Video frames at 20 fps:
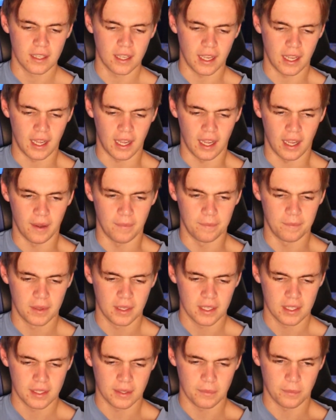Um,
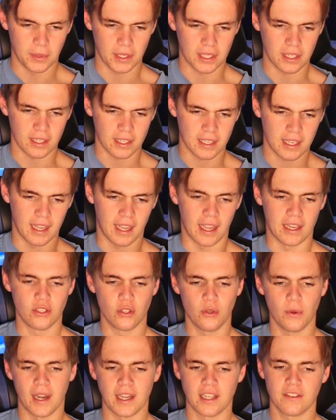we're going to get a
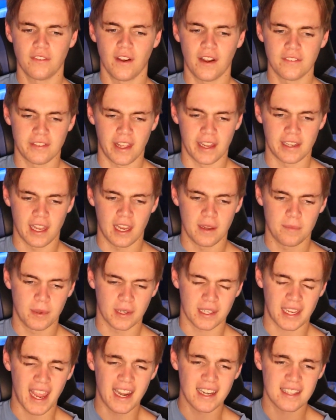new 85 to 88
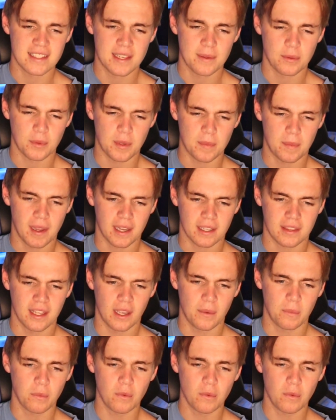pick and a team elite pack there,